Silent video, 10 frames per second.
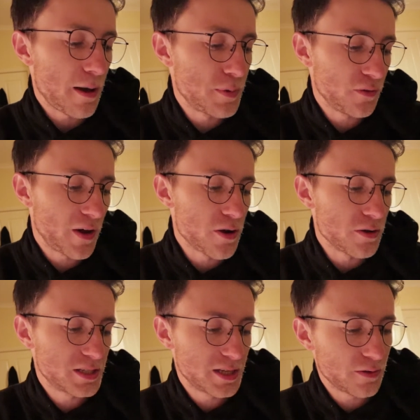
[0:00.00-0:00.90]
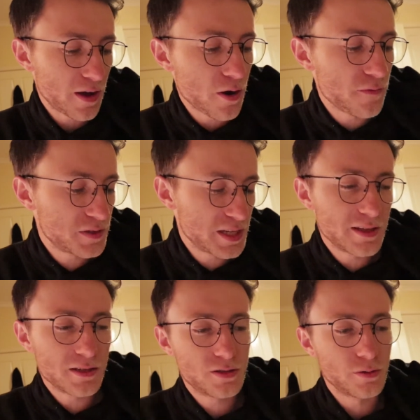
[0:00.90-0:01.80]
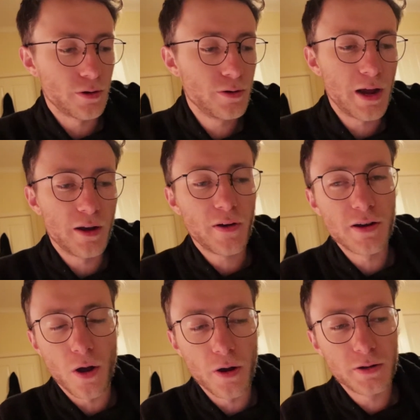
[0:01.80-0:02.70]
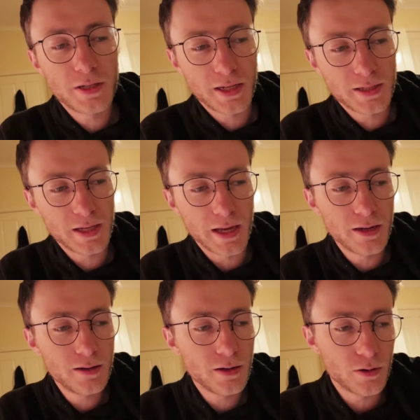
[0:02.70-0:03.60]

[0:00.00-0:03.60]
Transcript: But if I don't see this through and if I don't succeed,